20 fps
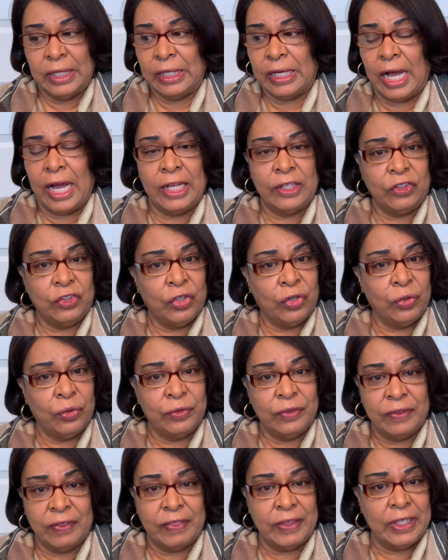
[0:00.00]
God
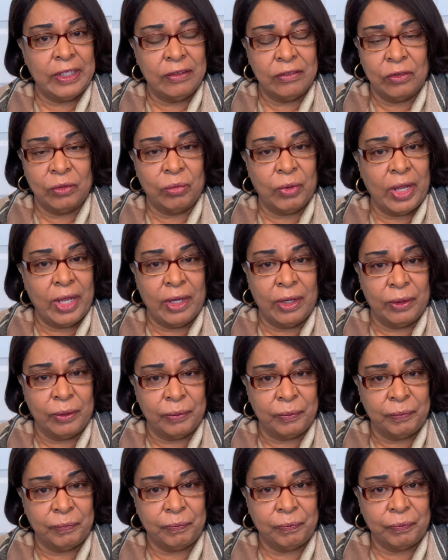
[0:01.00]
turns things
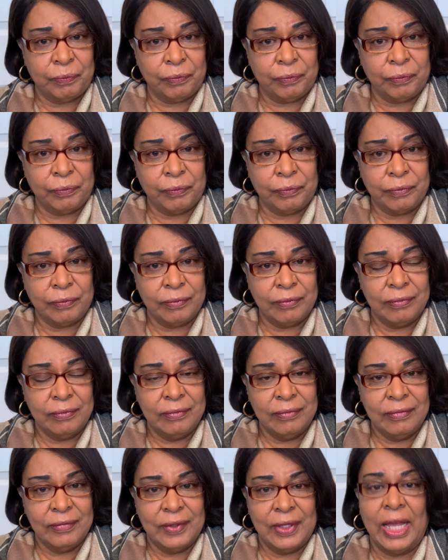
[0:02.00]
around.
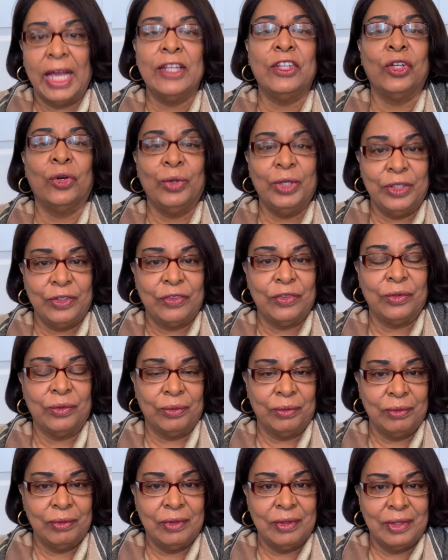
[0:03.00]
I know he
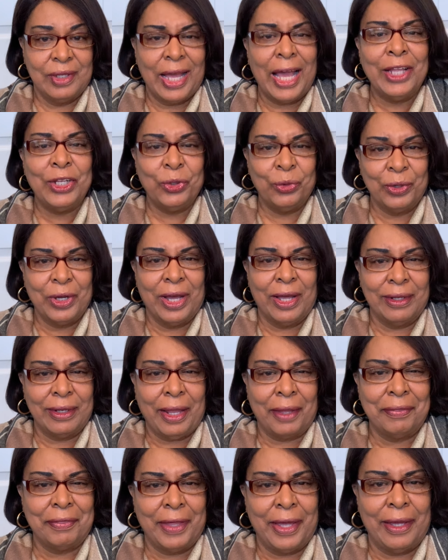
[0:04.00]
do. I know God
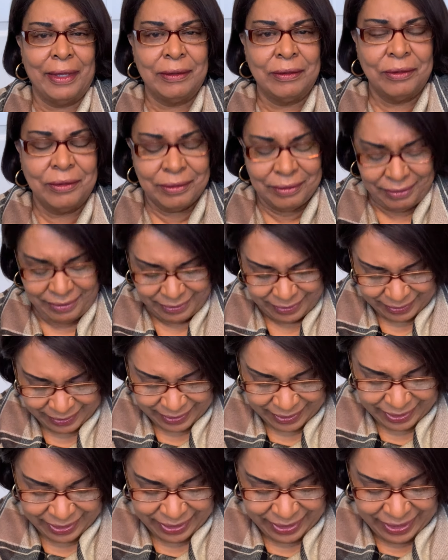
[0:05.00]
like that.
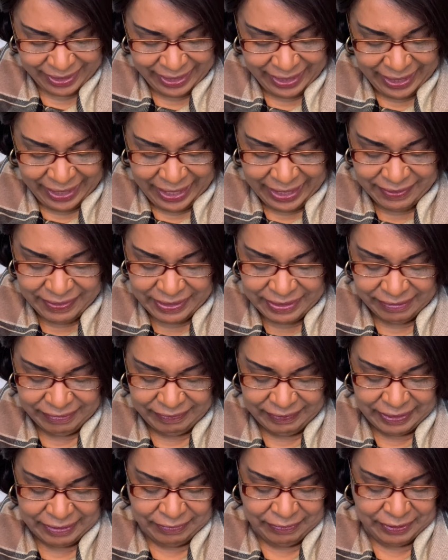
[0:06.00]
And then it
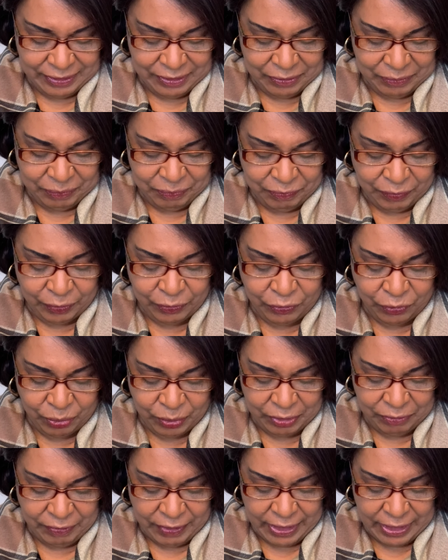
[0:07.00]
says here, verse
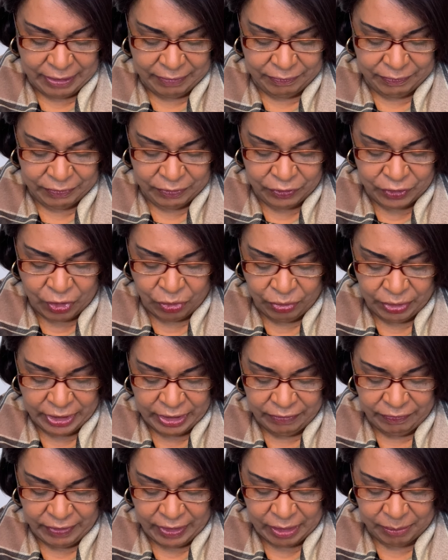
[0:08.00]
25, don't
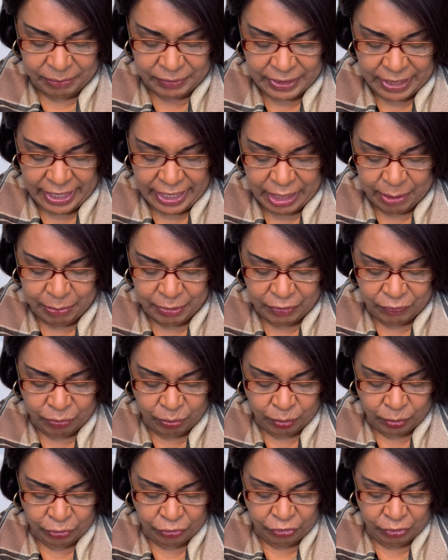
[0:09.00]
give up the habit of
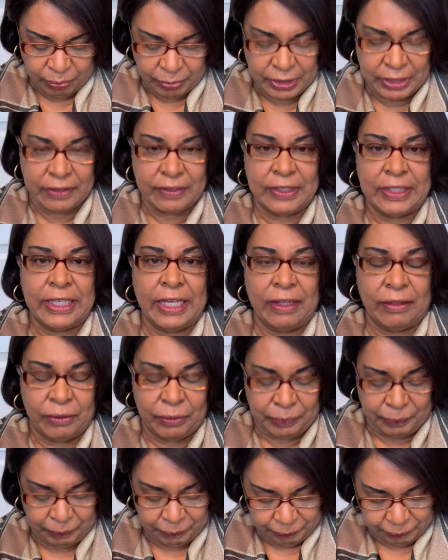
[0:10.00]
worshiping
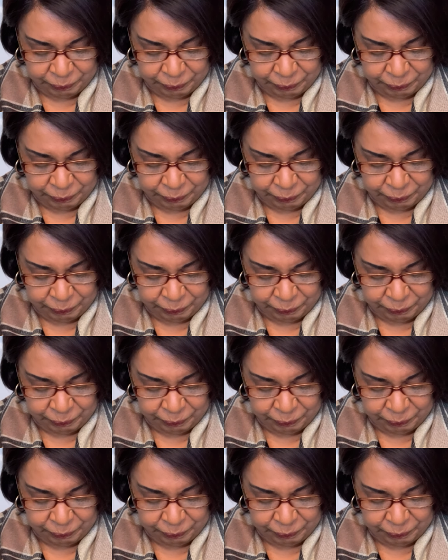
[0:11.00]
together.